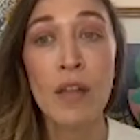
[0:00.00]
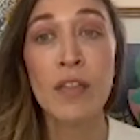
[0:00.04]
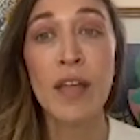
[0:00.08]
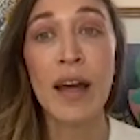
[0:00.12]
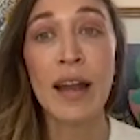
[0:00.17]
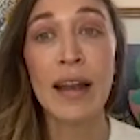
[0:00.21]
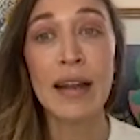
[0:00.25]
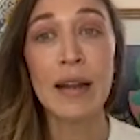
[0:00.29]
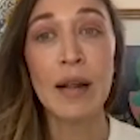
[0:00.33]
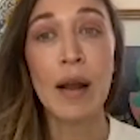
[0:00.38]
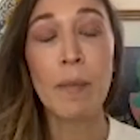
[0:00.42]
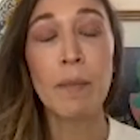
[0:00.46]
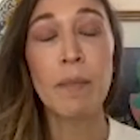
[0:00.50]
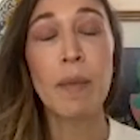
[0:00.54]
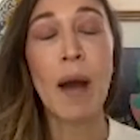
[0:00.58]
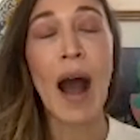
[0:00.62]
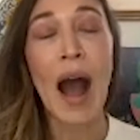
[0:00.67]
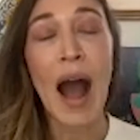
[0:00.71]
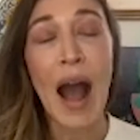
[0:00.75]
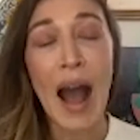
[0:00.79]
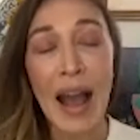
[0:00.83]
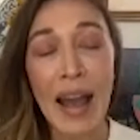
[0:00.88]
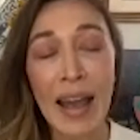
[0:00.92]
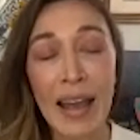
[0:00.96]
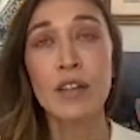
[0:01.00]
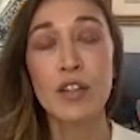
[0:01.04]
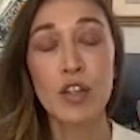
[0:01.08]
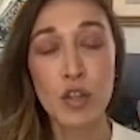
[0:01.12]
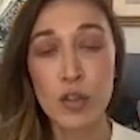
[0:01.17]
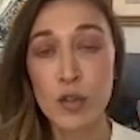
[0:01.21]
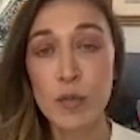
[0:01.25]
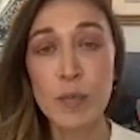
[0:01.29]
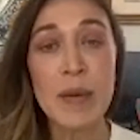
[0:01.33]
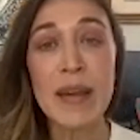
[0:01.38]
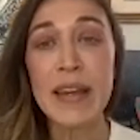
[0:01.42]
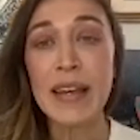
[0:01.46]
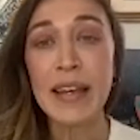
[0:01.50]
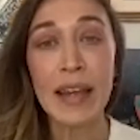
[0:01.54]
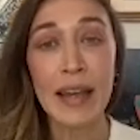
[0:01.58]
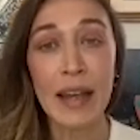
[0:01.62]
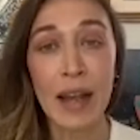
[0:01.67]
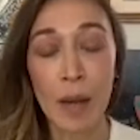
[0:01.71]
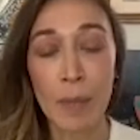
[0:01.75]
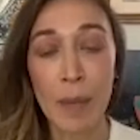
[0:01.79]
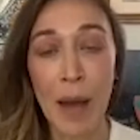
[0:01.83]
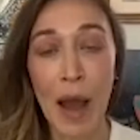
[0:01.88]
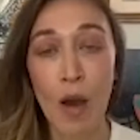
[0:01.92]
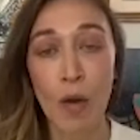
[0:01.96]
That by speaking
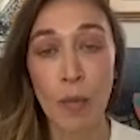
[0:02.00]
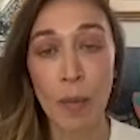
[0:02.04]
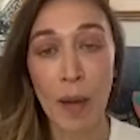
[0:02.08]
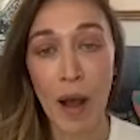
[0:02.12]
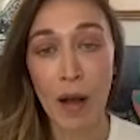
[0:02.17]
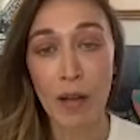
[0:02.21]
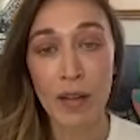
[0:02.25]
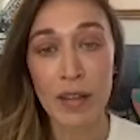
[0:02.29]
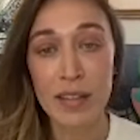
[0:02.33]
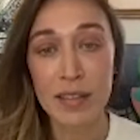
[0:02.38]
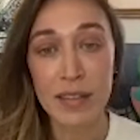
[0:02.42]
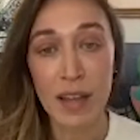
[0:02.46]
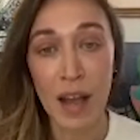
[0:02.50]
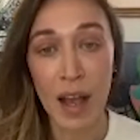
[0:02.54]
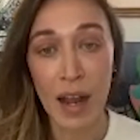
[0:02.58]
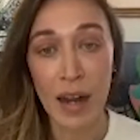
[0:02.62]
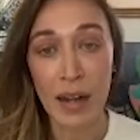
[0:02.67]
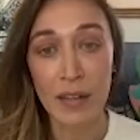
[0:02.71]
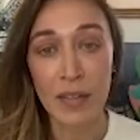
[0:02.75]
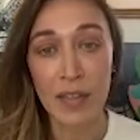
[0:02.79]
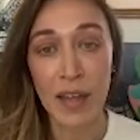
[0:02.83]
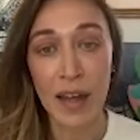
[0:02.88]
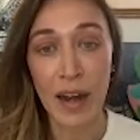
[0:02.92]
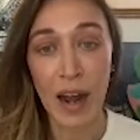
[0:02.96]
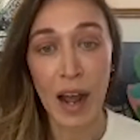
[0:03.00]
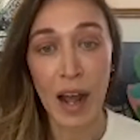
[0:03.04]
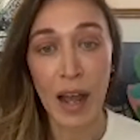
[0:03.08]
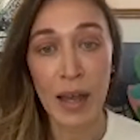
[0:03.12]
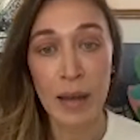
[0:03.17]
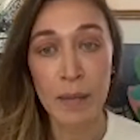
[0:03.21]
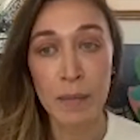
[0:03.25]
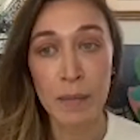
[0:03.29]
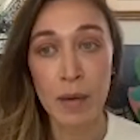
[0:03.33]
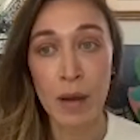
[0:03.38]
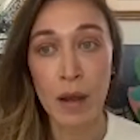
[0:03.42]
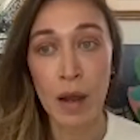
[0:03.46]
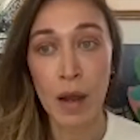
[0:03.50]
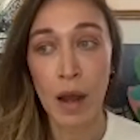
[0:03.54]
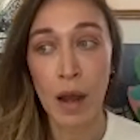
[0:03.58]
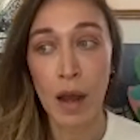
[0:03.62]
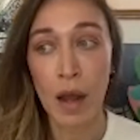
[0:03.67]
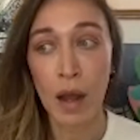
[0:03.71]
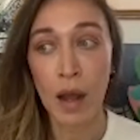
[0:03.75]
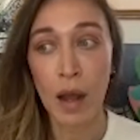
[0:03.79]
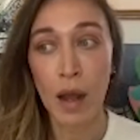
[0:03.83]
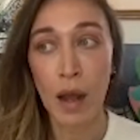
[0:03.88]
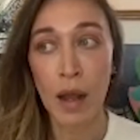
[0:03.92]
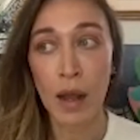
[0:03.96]
about Palestine that I'm
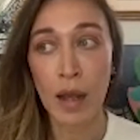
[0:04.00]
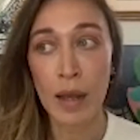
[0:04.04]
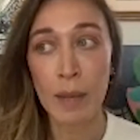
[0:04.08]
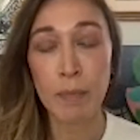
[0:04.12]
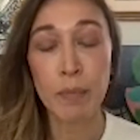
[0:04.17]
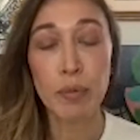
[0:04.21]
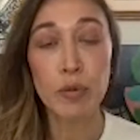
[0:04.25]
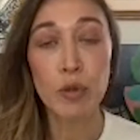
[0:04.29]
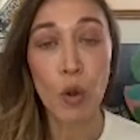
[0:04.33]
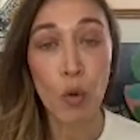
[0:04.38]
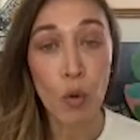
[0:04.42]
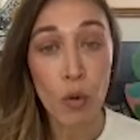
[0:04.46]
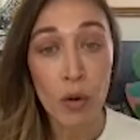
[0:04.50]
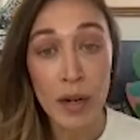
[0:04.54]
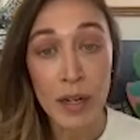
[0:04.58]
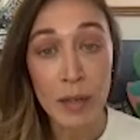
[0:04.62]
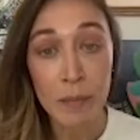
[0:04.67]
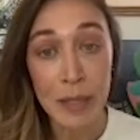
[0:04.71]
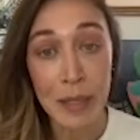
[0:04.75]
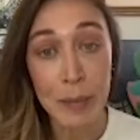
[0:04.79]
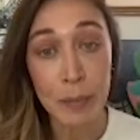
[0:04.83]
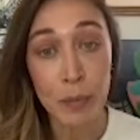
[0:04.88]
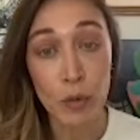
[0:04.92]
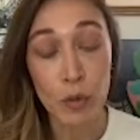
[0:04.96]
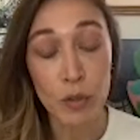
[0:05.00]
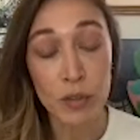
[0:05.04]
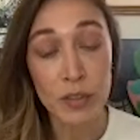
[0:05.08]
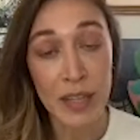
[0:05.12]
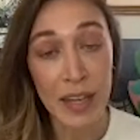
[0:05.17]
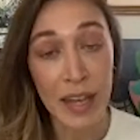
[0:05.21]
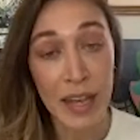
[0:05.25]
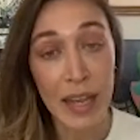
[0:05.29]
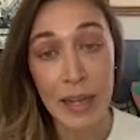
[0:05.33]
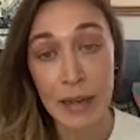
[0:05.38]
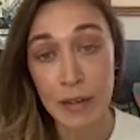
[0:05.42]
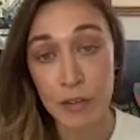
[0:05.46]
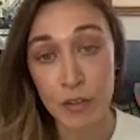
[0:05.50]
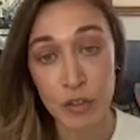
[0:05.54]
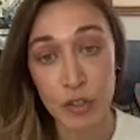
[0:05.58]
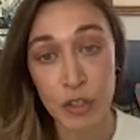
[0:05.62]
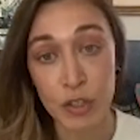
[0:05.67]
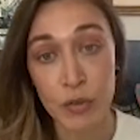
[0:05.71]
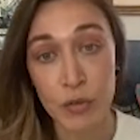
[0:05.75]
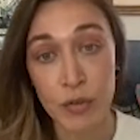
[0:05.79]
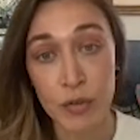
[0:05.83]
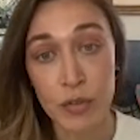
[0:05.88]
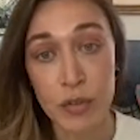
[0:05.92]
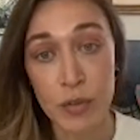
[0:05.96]
imploring people to hate
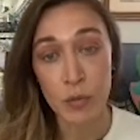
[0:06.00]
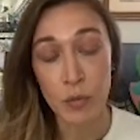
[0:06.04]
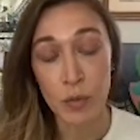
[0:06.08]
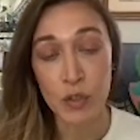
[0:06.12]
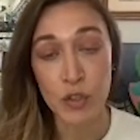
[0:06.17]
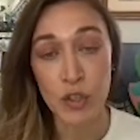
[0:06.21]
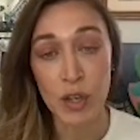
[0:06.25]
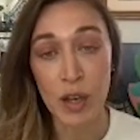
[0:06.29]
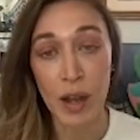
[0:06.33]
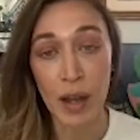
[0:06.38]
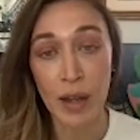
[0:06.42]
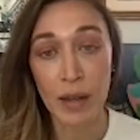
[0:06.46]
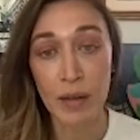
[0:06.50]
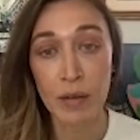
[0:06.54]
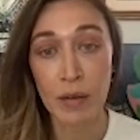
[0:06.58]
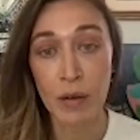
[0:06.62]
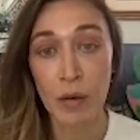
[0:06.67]
Jews, which I